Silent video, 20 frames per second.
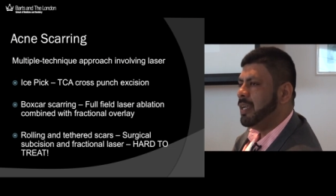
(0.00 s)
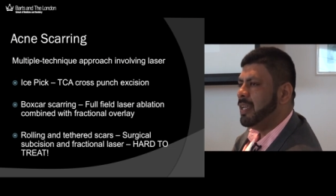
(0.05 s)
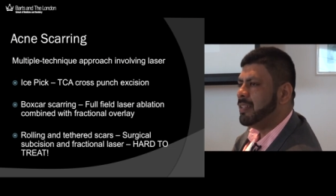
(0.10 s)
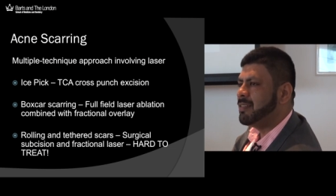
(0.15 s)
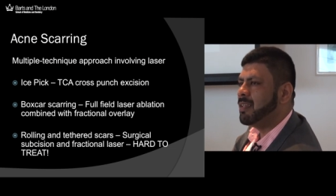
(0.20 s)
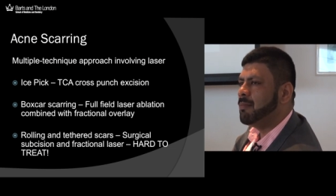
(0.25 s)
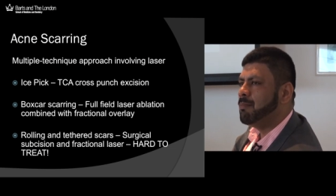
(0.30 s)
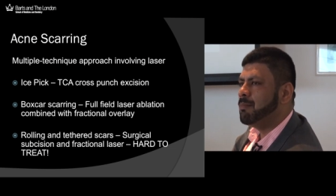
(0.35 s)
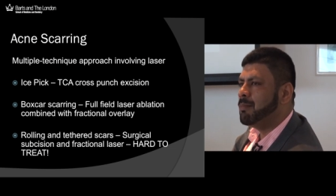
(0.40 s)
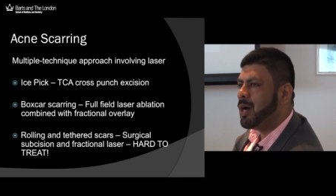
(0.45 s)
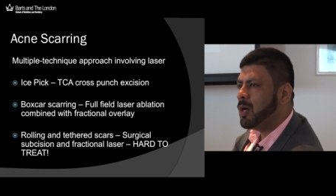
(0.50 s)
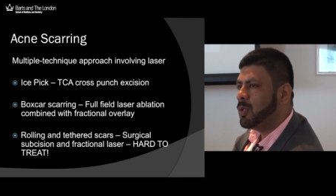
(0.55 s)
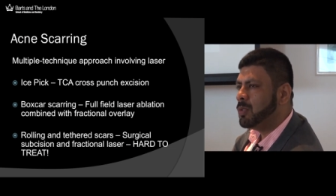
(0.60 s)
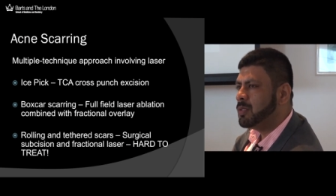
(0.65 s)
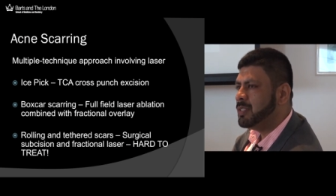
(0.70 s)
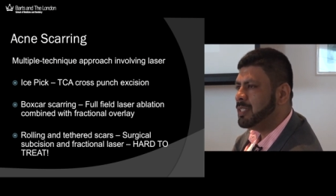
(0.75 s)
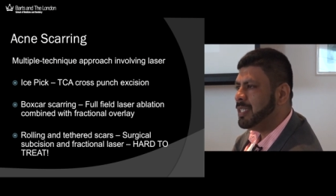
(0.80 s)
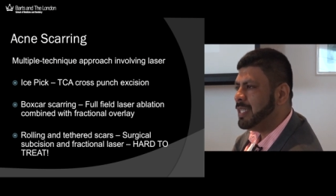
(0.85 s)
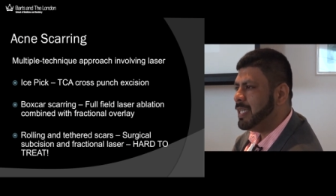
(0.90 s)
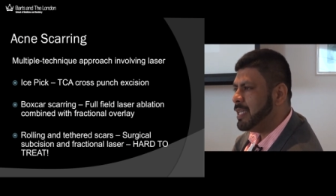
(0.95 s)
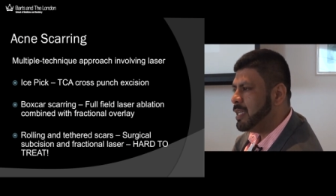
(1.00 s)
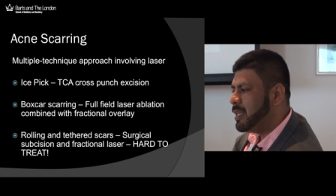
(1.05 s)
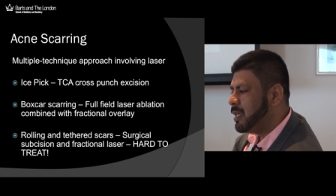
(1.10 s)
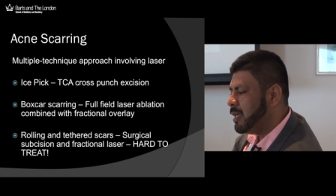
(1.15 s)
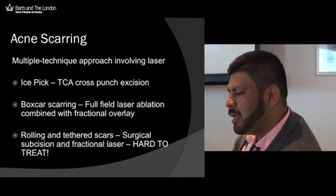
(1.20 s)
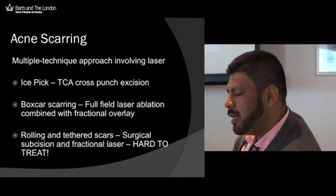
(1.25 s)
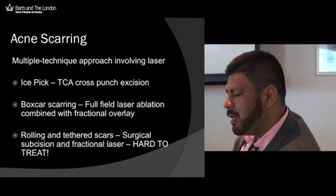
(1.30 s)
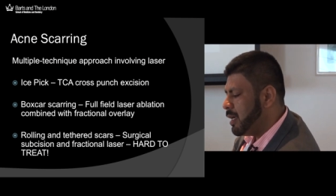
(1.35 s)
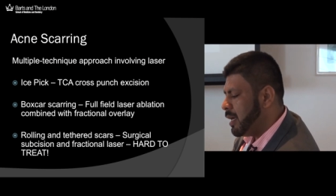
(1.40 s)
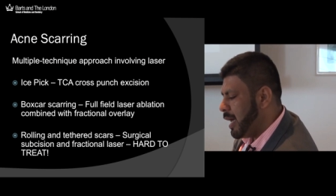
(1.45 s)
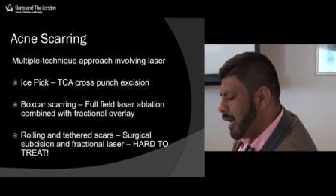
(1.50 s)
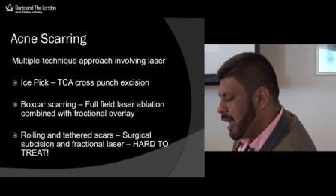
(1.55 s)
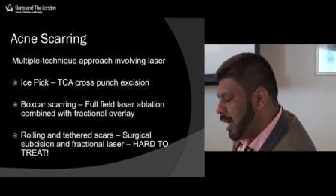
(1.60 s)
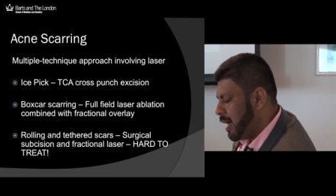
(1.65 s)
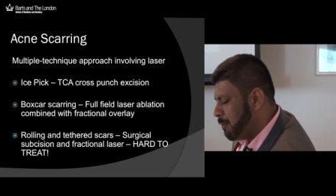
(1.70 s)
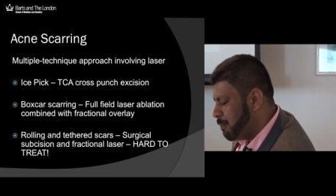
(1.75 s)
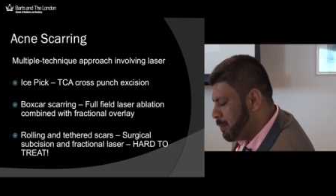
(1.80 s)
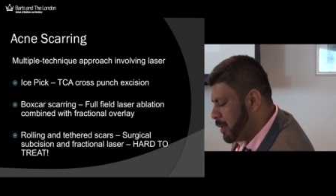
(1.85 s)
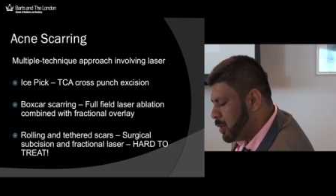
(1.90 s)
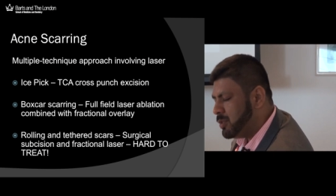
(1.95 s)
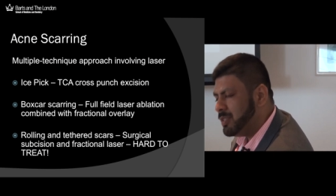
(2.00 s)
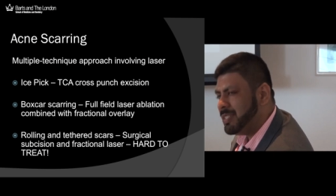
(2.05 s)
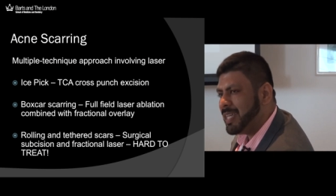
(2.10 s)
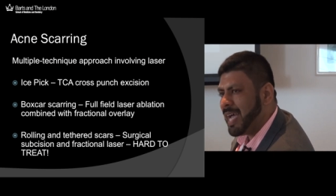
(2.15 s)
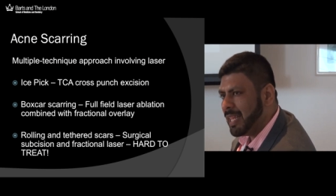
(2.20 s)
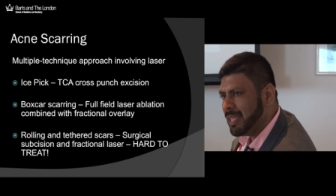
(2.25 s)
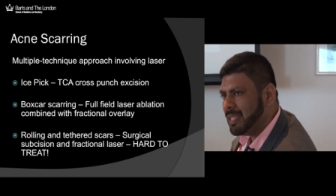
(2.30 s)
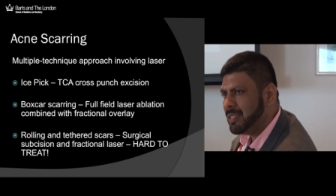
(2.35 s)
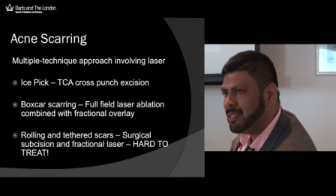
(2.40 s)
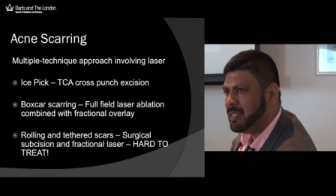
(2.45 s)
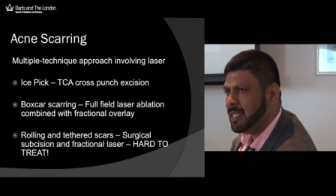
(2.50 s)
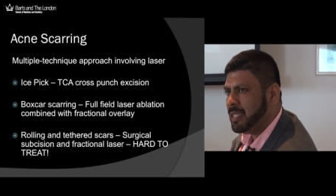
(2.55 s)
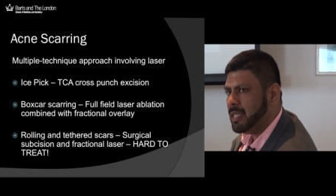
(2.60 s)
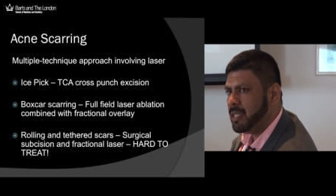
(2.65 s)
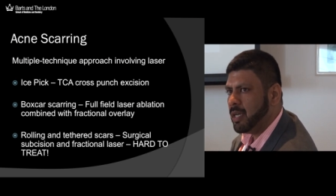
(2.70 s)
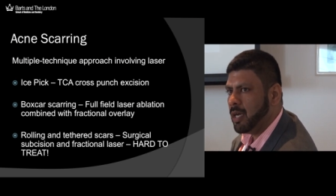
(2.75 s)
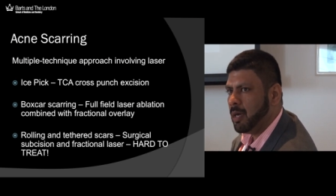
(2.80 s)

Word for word: It's a multi uh, modality